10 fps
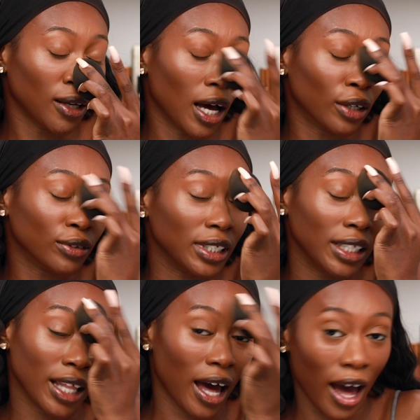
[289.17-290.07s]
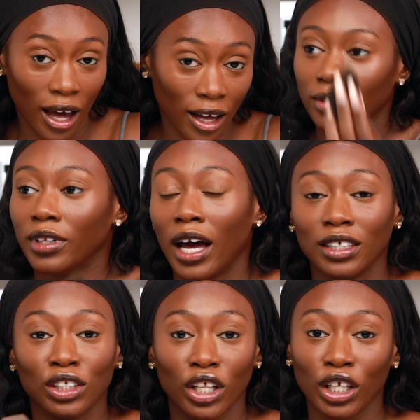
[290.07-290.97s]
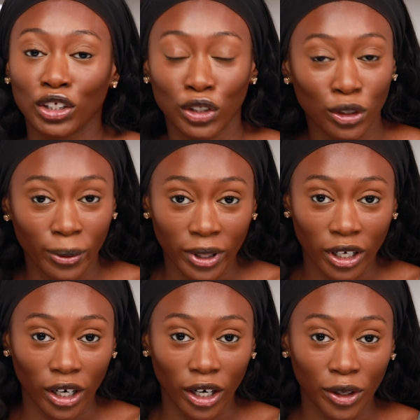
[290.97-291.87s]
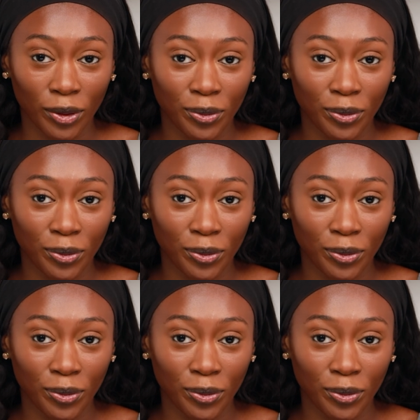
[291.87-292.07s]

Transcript: I don't need that. That has nothing to do with her.